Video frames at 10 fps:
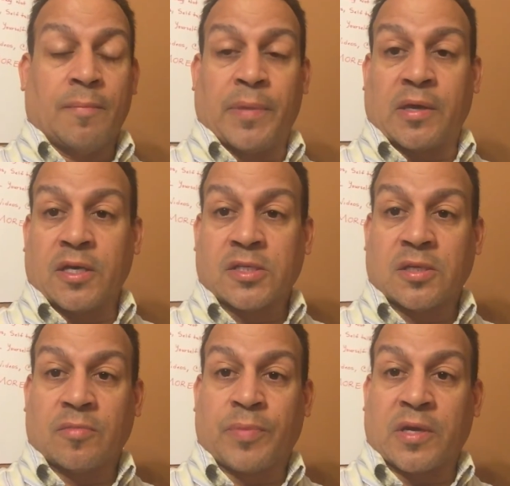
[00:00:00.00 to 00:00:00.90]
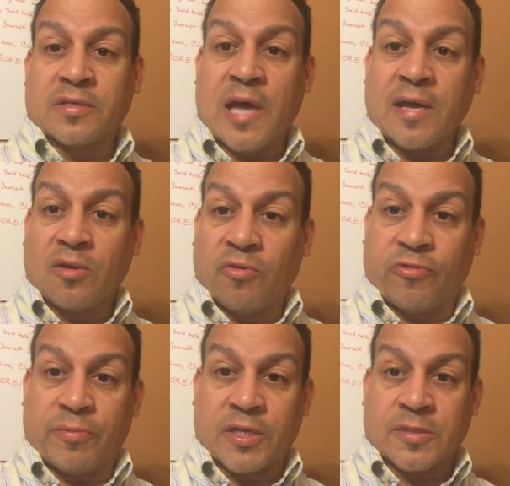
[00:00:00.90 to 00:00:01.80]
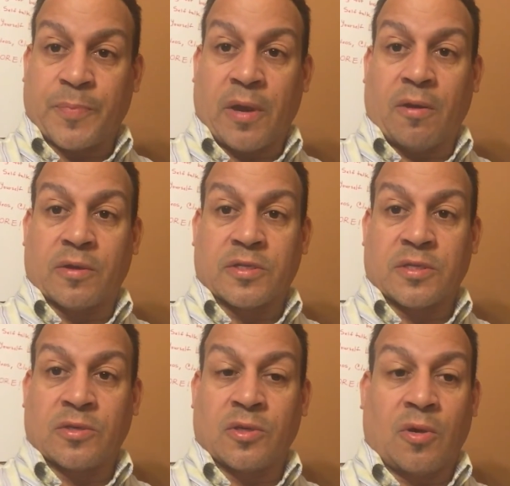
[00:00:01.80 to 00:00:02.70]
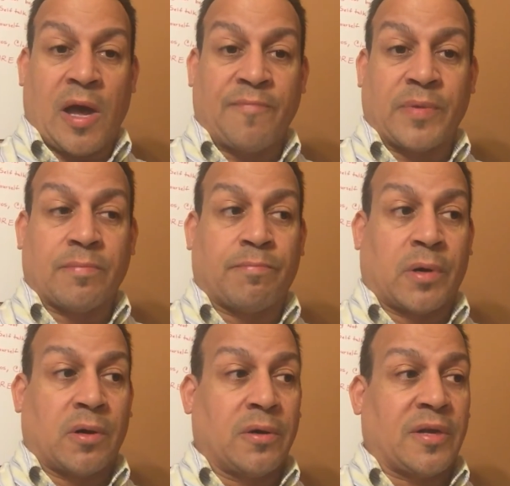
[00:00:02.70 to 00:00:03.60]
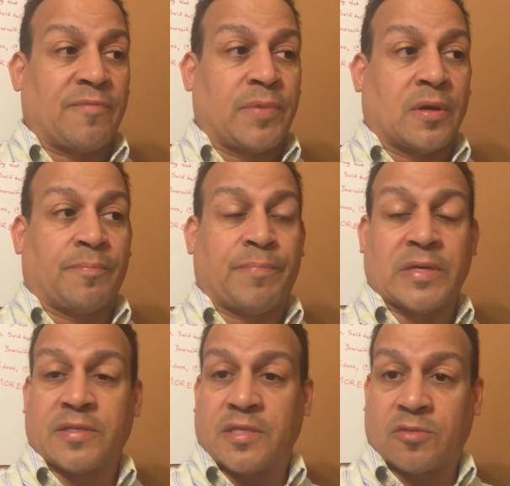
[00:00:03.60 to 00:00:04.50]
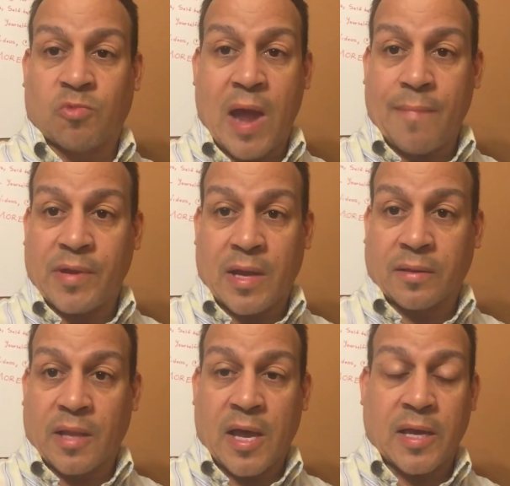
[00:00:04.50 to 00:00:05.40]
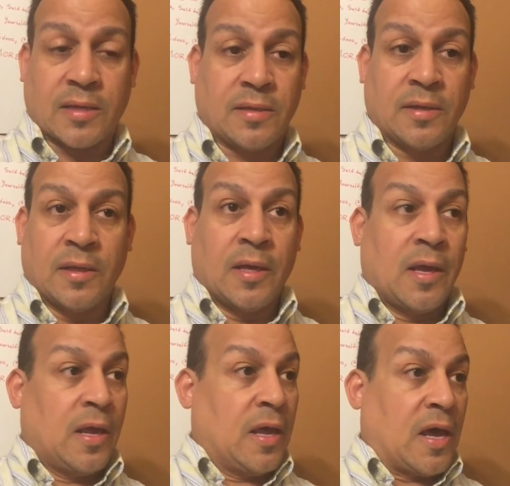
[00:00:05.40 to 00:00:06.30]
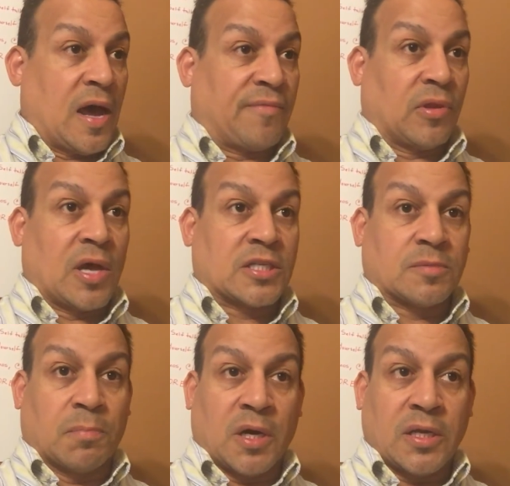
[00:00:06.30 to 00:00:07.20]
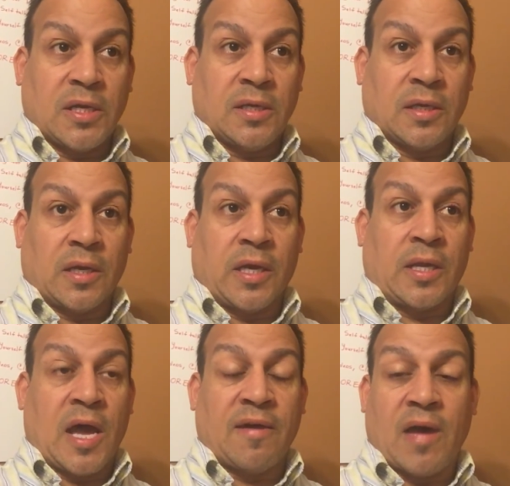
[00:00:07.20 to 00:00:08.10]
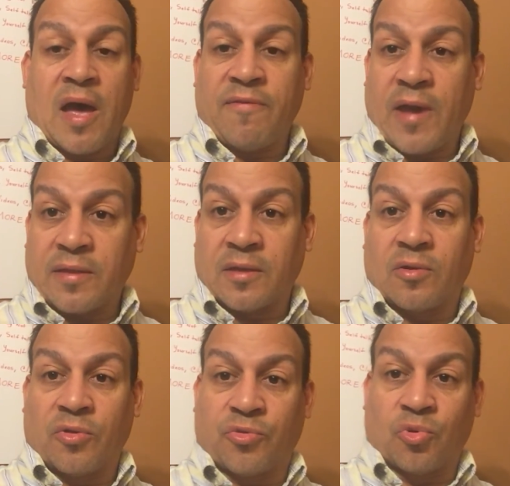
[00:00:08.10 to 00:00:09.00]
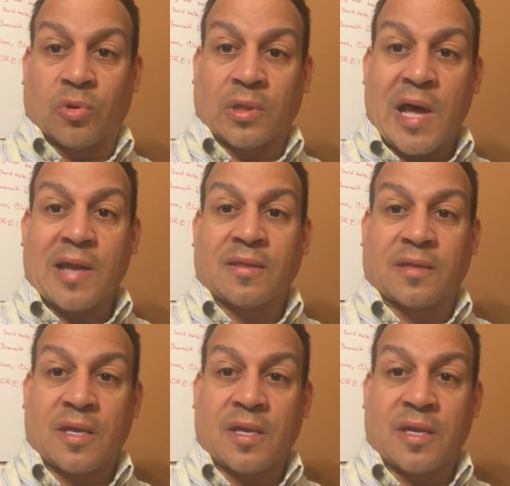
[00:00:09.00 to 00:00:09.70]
because I know from experience. You know, I've been burned. I've been a business rabbit online. I've lost money. And I've had to go through a lot of